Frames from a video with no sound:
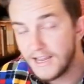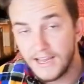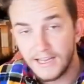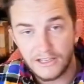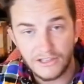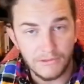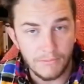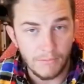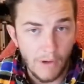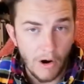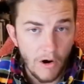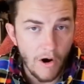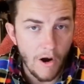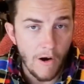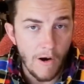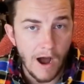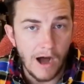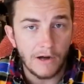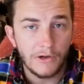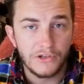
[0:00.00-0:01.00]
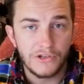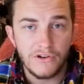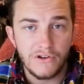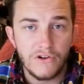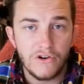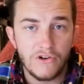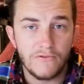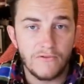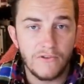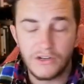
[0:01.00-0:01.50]
Tomorrow I'll
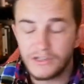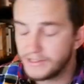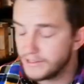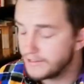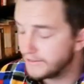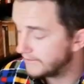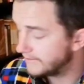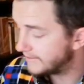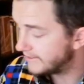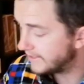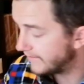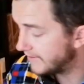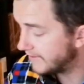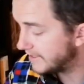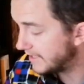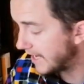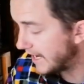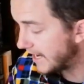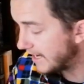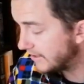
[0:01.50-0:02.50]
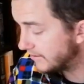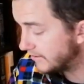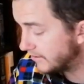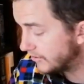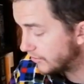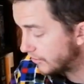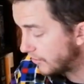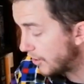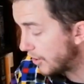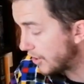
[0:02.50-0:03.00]
do verses 17 to
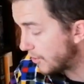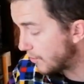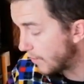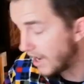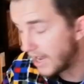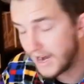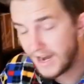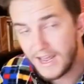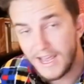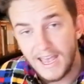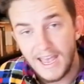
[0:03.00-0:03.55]
31,